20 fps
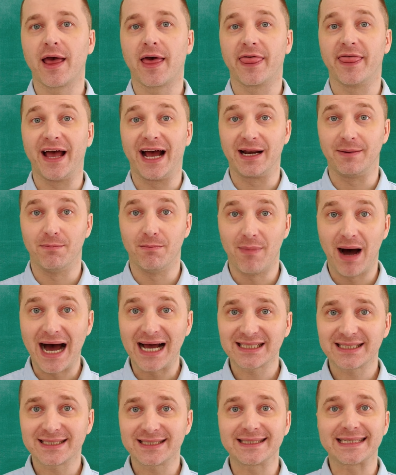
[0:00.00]
that
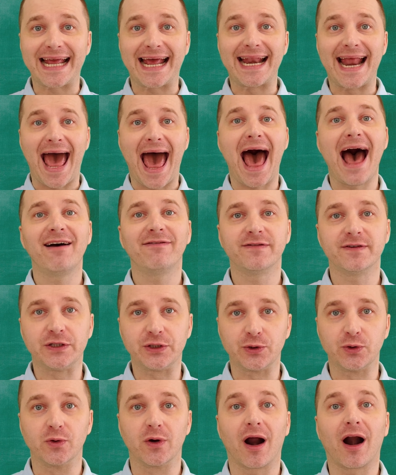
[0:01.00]
must and have
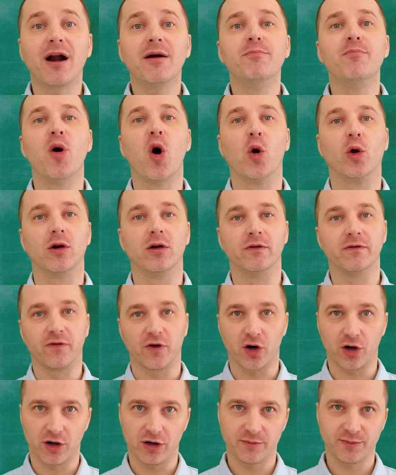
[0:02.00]
to are modal
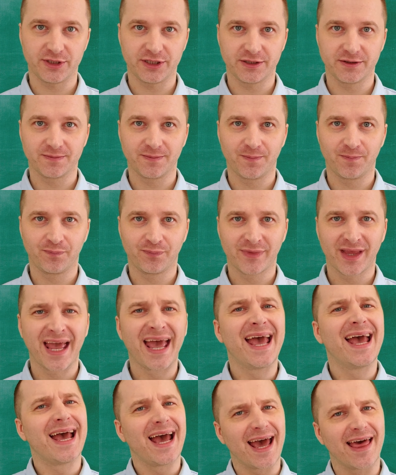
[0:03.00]
verbs.
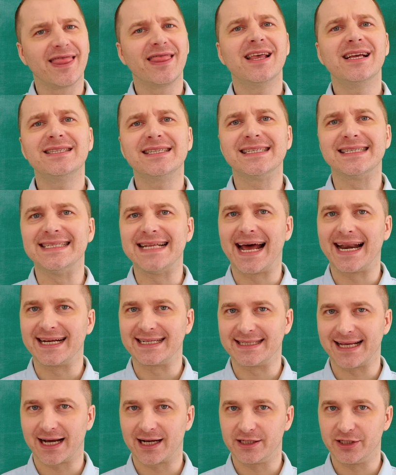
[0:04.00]
And this is not
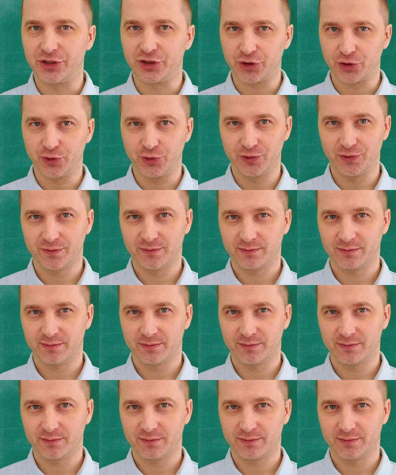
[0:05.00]
exactly true.